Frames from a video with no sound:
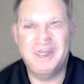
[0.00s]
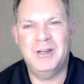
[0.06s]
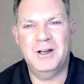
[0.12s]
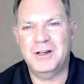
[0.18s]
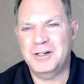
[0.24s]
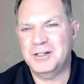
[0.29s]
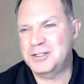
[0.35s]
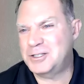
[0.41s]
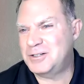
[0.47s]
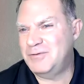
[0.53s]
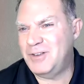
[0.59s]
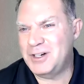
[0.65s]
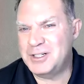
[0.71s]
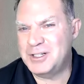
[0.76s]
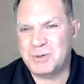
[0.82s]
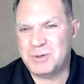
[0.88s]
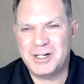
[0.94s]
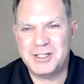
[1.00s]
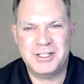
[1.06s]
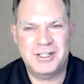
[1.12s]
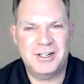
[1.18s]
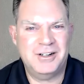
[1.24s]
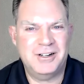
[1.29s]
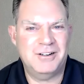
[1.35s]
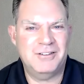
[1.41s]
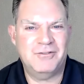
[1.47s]
youngest vice
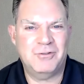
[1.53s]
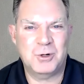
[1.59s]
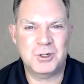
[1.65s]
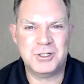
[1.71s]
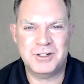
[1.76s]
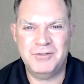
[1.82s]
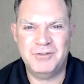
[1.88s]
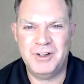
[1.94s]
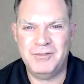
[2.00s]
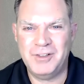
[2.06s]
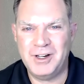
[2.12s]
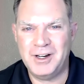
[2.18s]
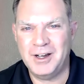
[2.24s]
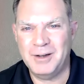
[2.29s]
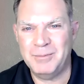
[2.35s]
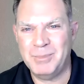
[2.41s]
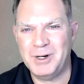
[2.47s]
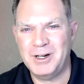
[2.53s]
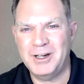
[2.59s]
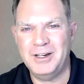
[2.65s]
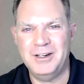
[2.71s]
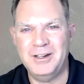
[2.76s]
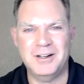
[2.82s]
president in a Fortune 50 company,